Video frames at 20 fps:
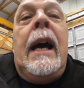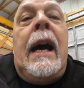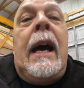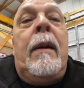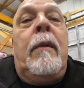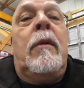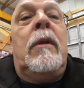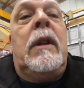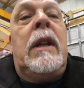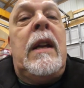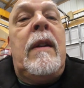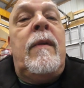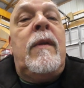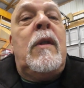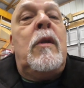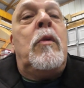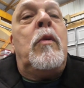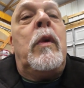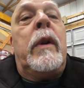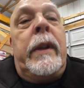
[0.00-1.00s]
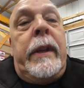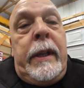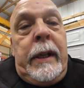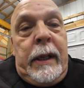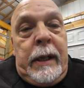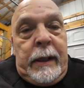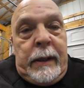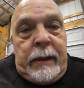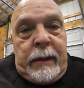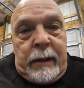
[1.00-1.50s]
I will leave you with
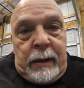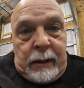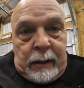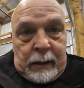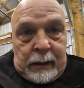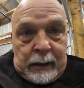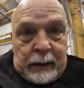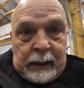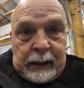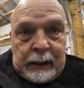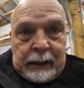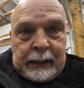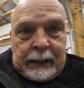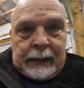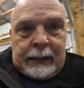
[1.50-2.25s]
this.